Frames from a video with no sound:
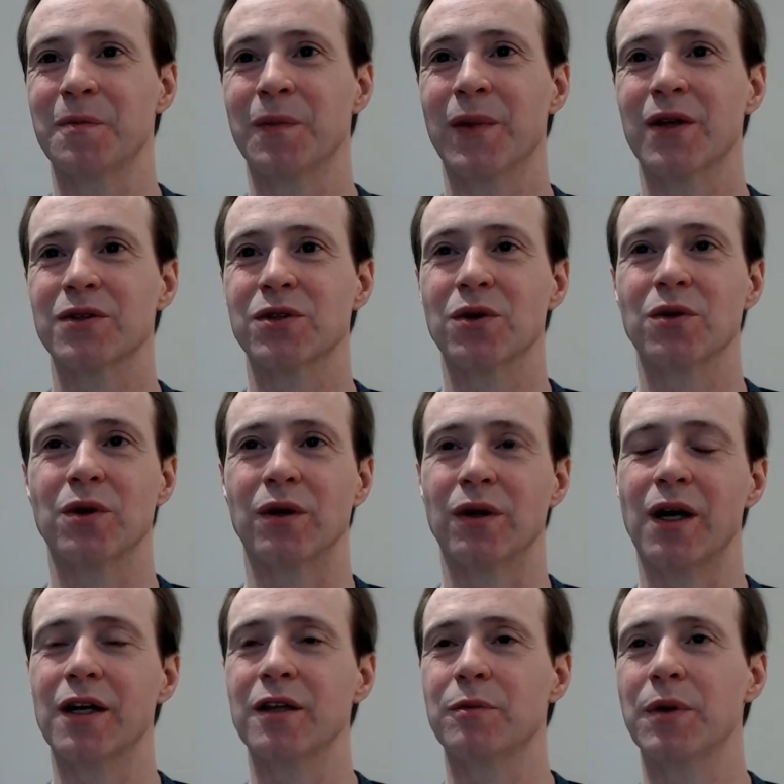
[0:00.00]
So a
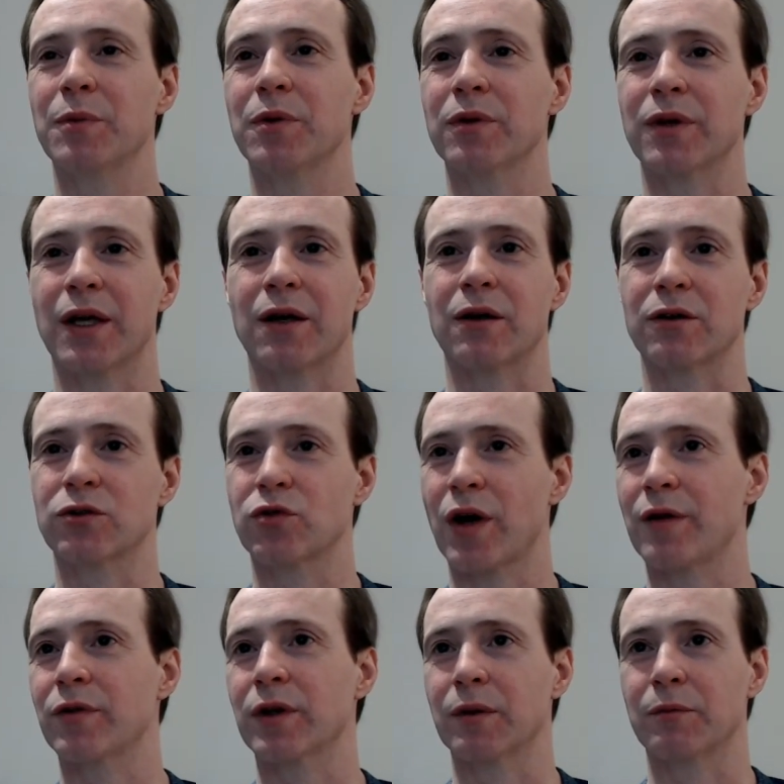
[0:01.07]
lot of the people that are
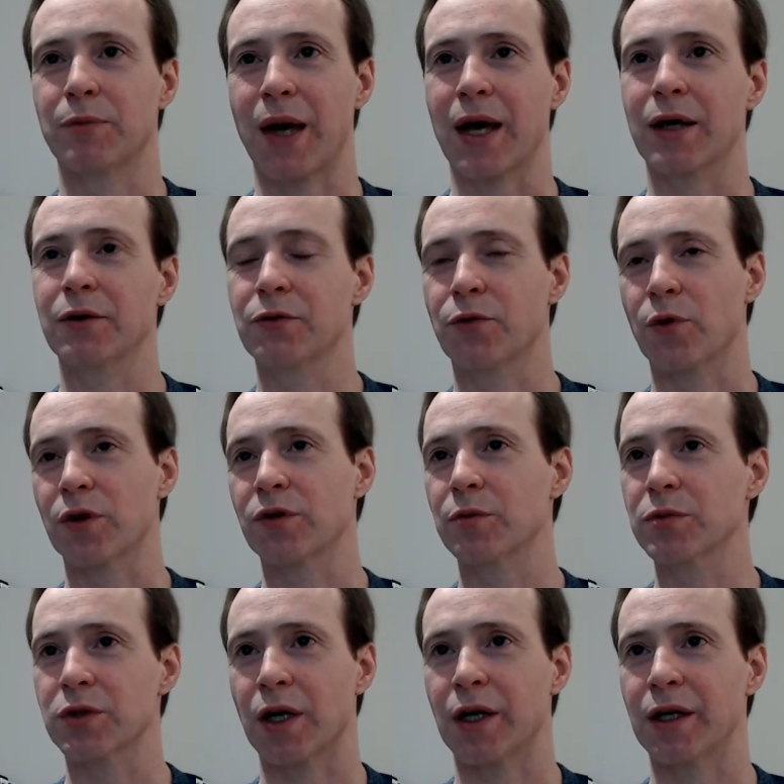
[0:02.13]
traveling back and forth
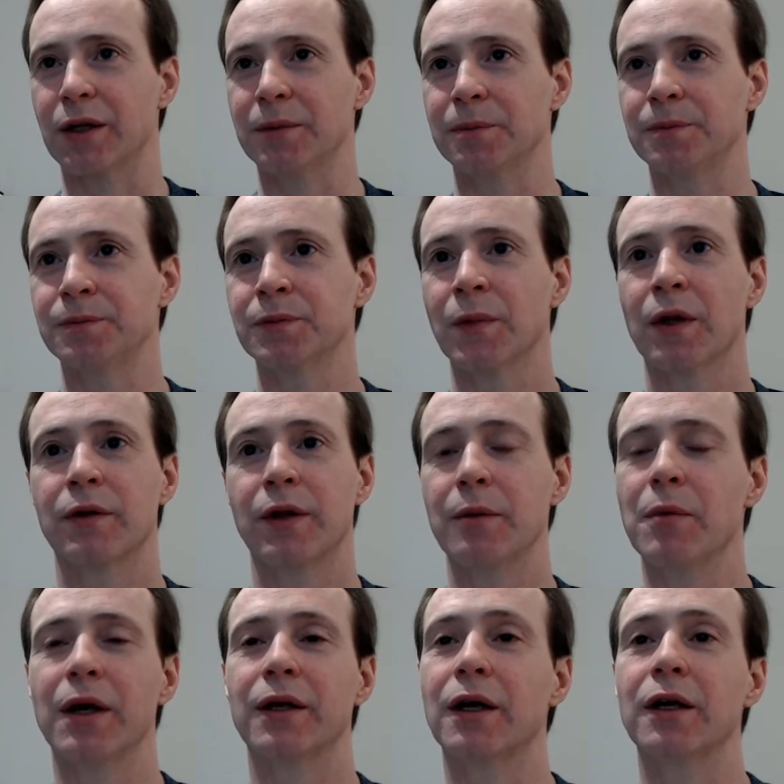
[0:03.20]
from China they
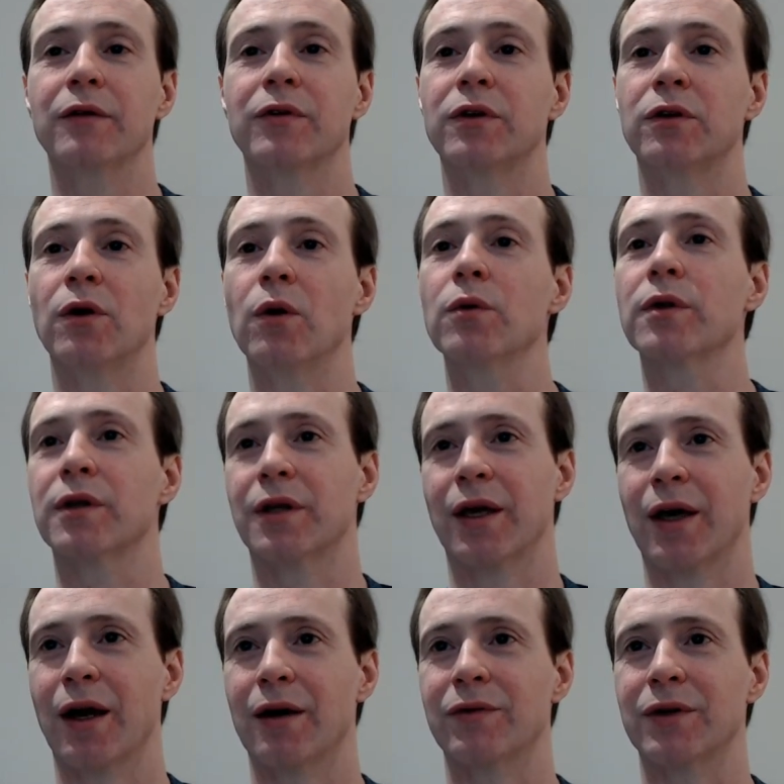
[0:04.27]
might not even know that they
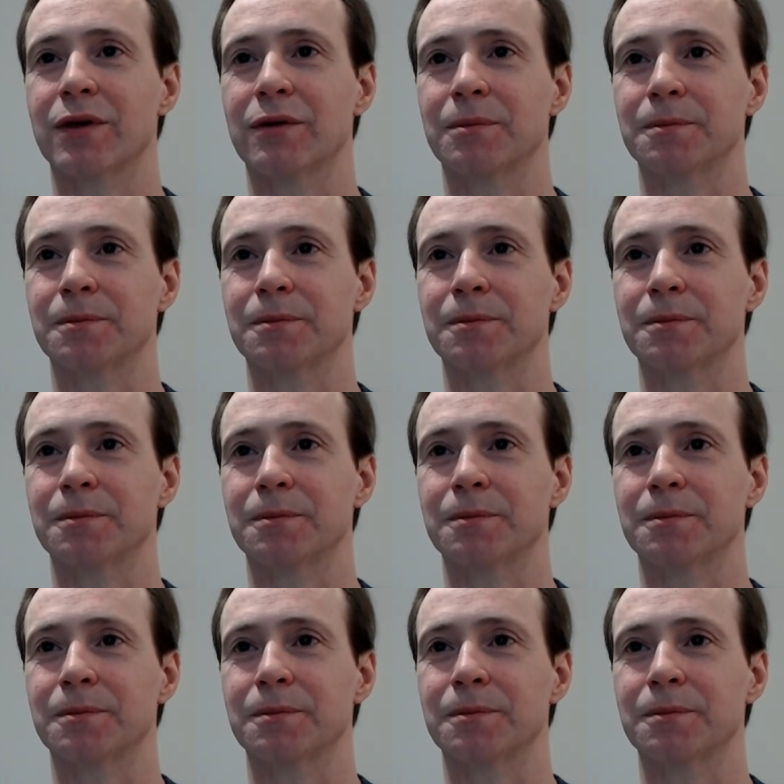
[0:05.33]
have it.